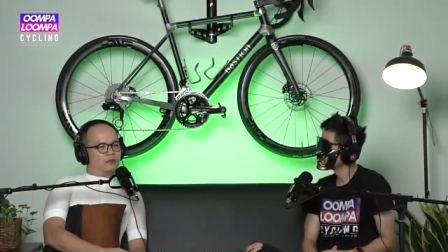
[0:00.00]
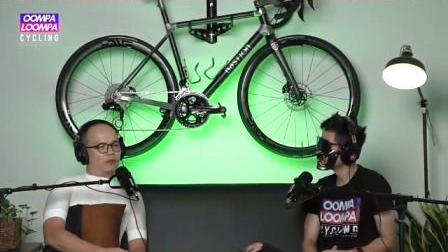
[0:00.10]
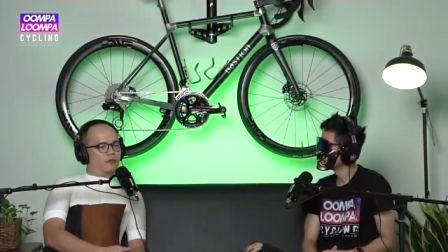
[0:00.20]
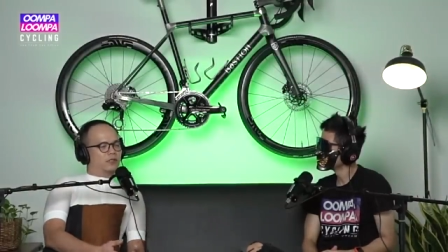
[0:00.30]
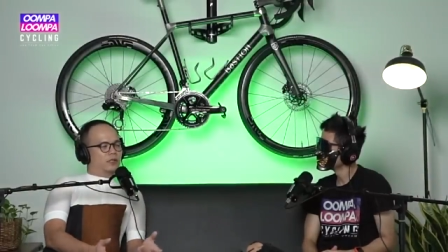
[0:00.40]

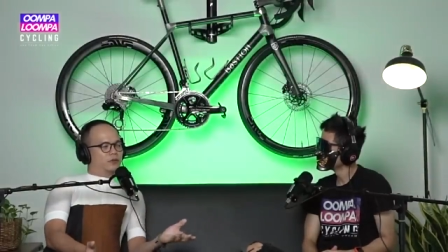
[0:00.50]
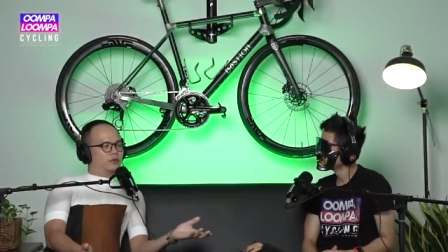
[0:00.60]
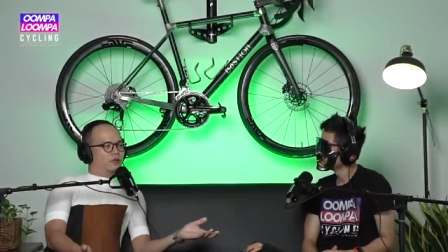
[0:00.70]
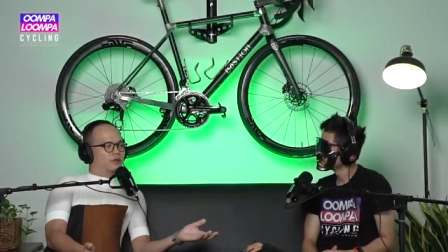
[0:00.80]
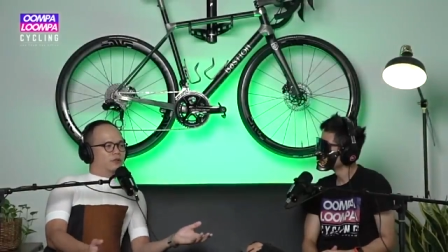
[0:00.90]
of course I
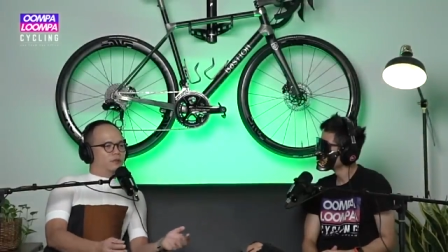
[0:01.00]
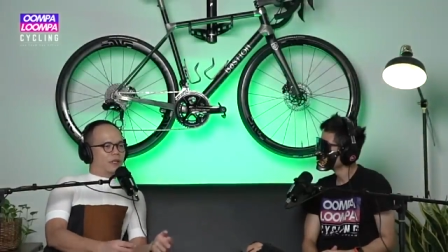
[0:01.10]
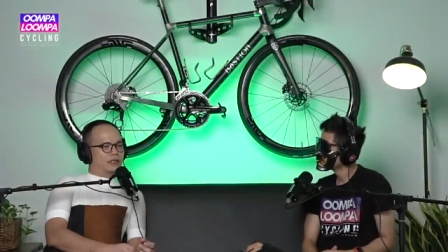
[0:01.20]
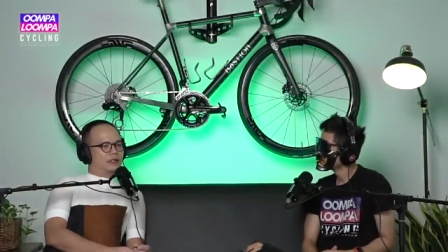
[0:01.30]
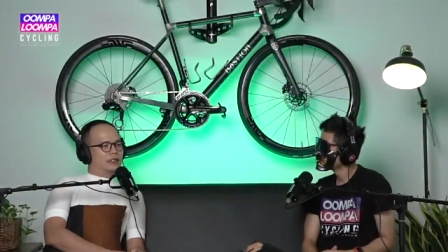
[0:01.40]
also not so
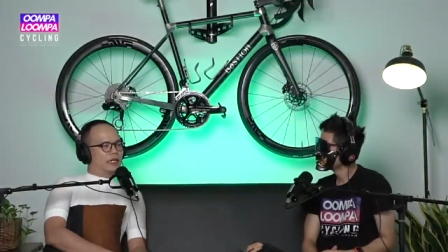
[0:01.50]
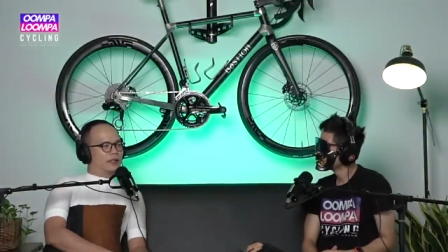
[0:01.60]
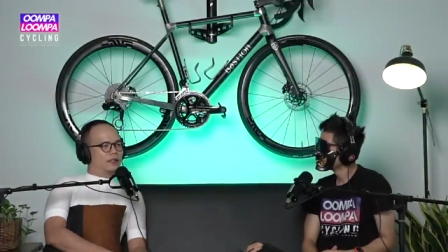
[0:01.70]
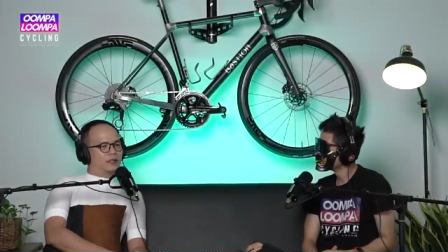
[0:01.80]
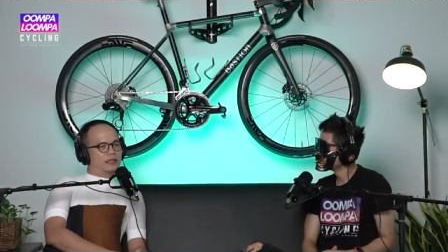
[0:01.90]
pesty. Yeah.
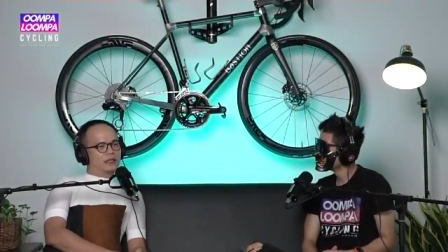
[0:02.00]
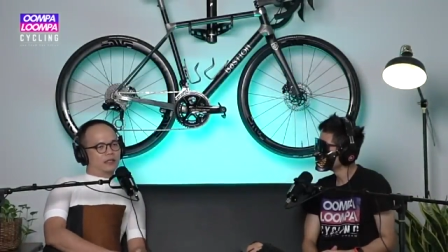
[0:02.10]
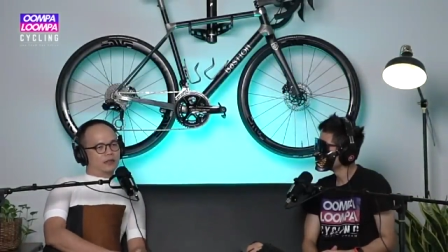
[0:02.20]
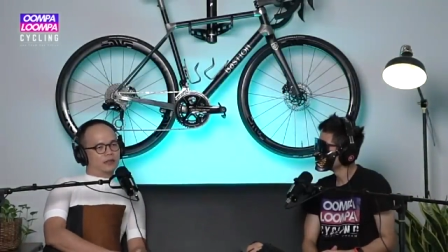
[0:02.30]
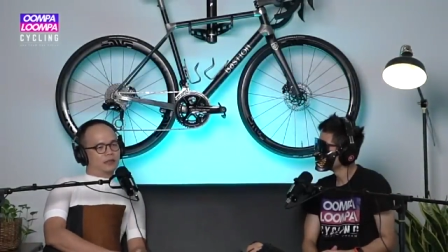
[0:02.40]
I didn't
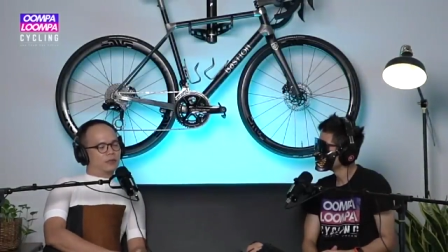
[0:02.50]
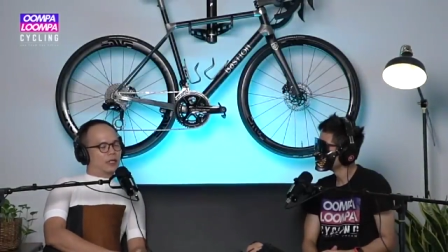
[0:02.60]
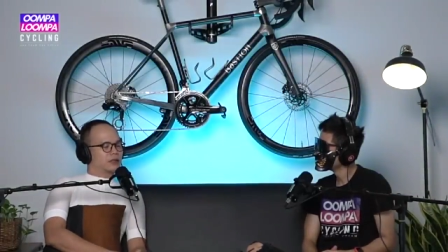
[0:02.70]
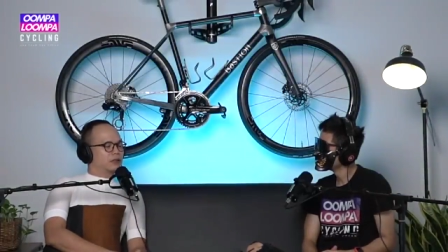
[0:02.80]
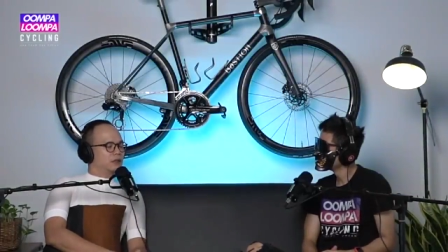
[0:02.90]
I didn't keep
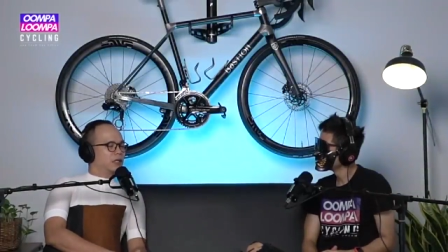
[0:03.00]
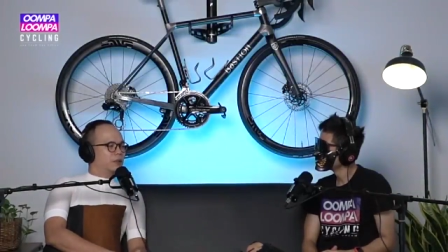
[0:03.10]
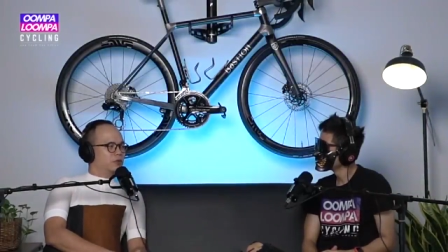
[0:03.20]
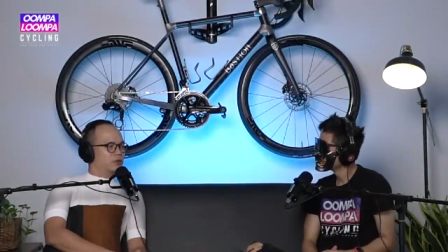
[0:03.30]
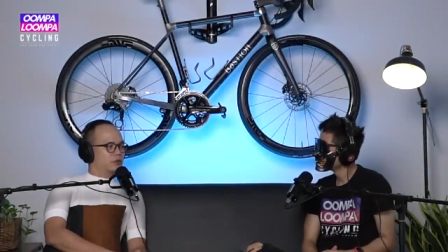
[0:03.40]
asking
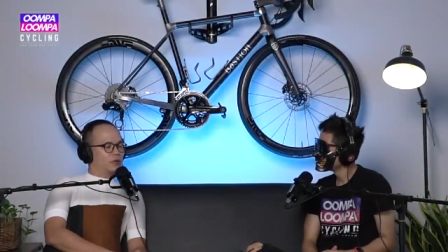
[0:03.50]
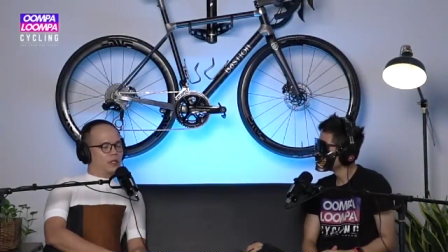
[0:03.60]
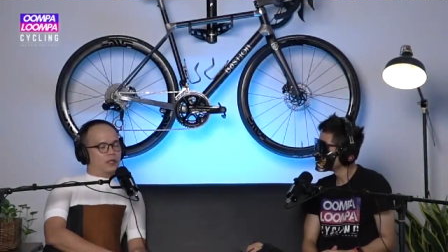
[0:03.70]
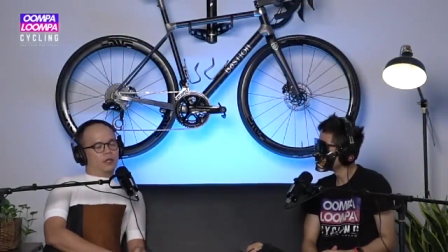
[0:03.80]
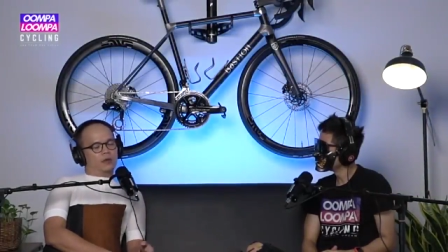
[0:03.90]
them also.
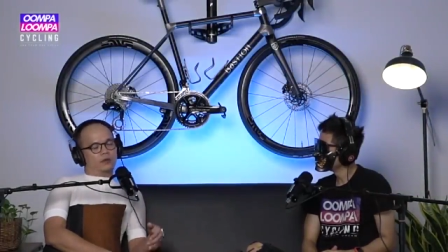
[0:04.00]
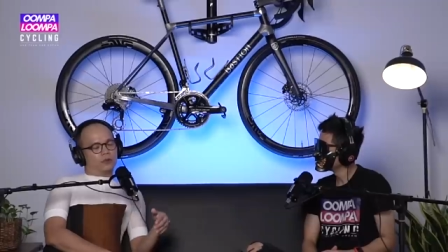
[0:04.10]
Yeah.